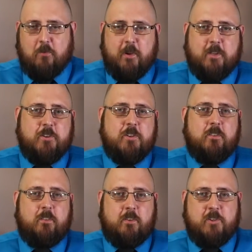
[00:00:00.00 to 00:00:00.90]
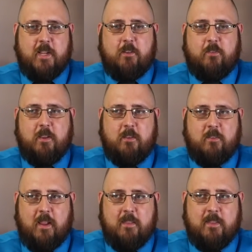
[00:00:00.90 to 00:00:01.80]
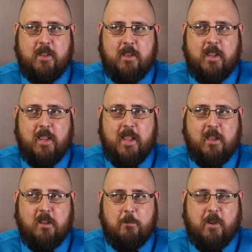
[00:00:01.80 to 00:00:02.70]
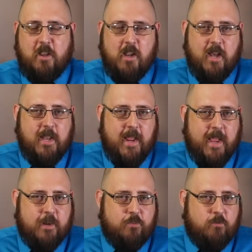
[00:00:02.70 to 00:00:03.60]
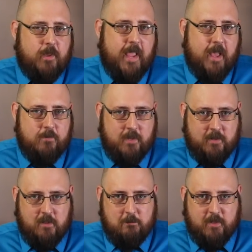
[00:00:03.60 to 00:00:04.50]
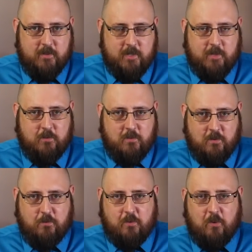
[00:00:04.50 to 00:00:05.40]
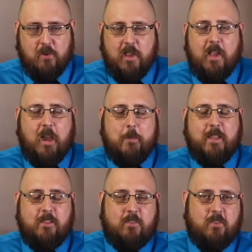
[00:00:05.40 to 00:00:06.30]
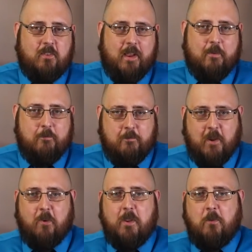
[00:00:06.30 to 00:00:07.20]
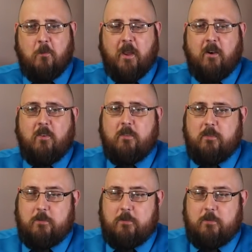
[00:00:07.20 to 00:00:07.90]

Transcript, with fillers: they're going to, ch- to change things and then end up not actually having the ability to do so. I mean, this is a very well